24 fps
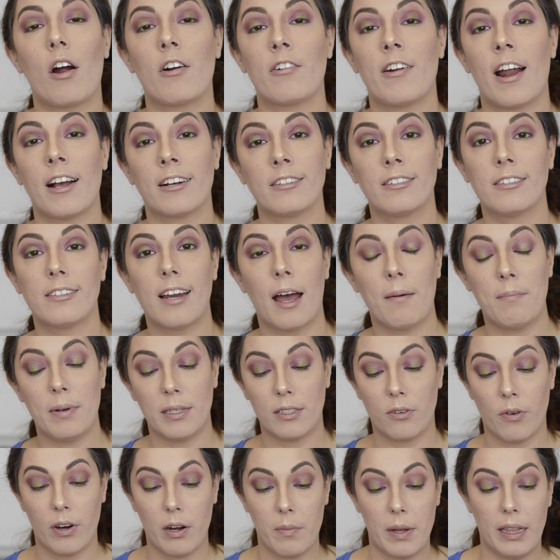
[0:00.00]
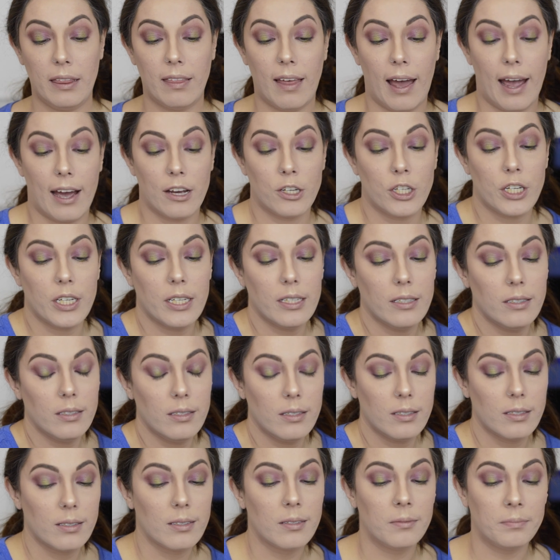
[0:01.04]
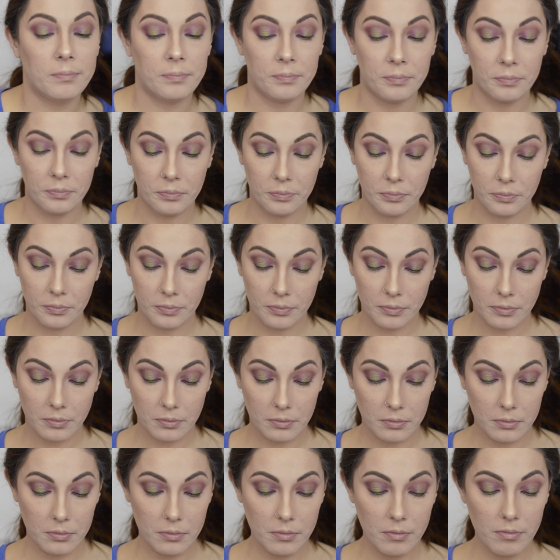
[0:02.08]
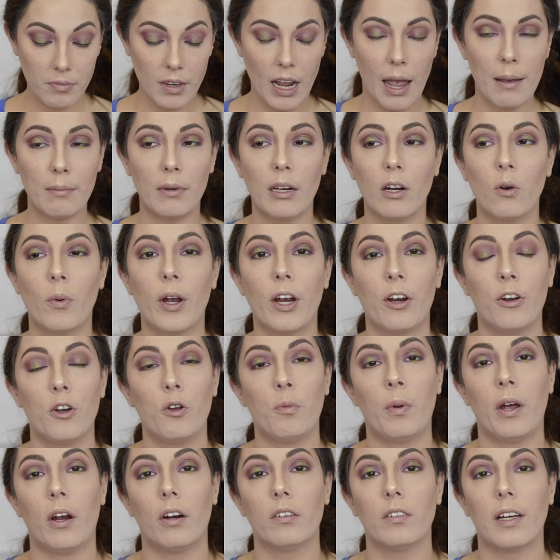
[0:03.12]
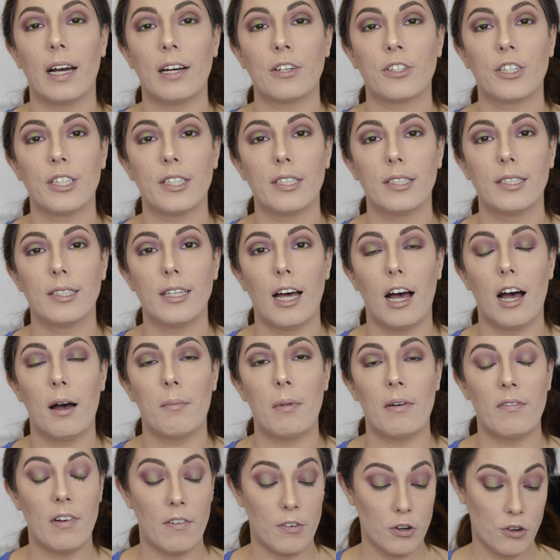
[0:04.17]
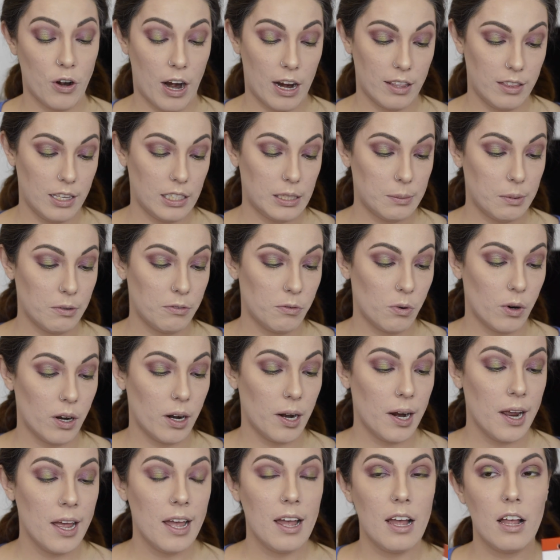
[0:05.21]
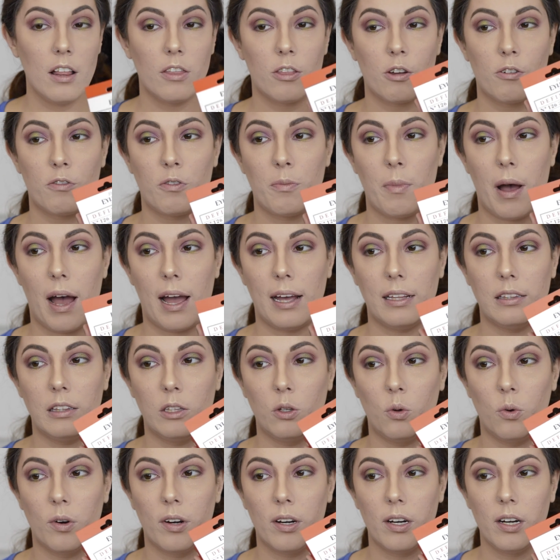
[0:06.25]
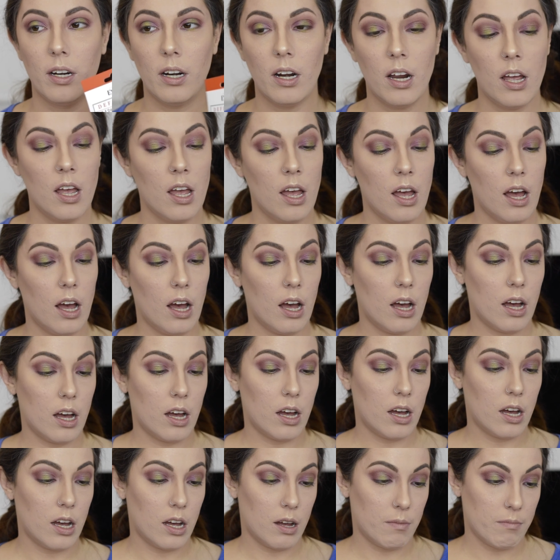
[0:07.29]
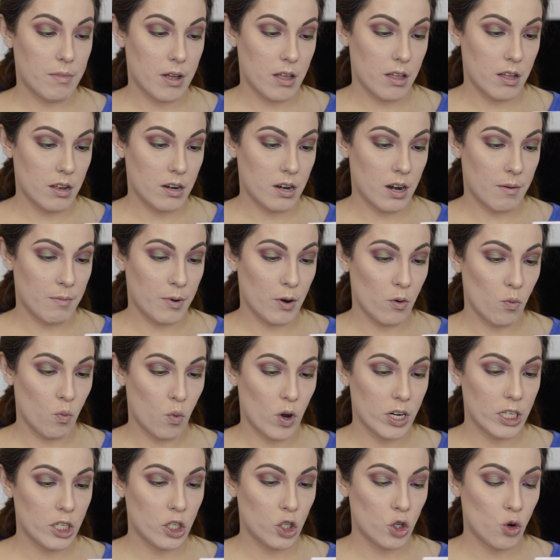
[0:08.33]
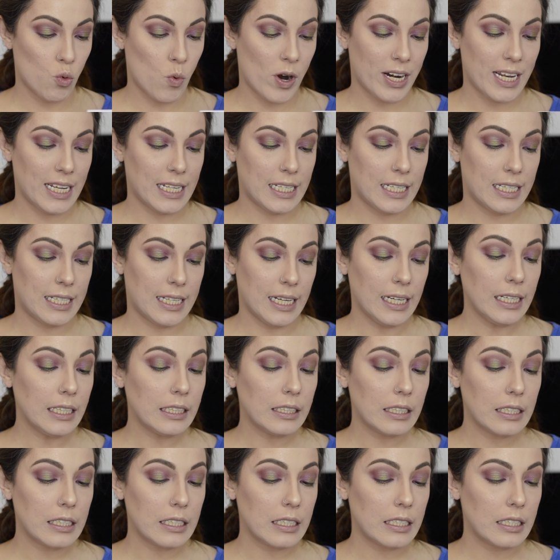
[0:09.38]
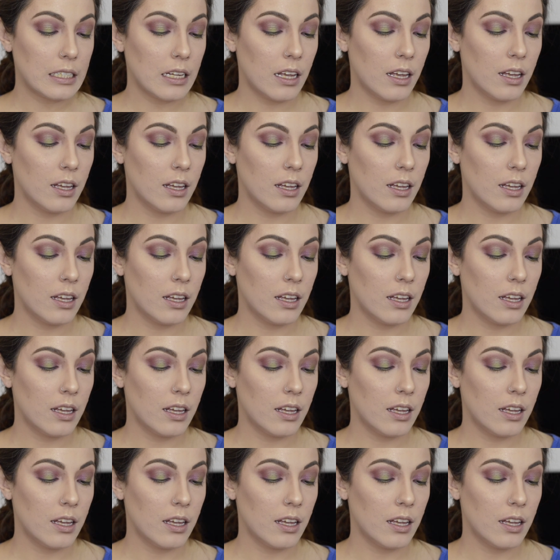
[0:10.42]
our next step is going to be lashes. I'm going to wear a new pair of lashes. I've never tried these before. They're from Eylure, number 126.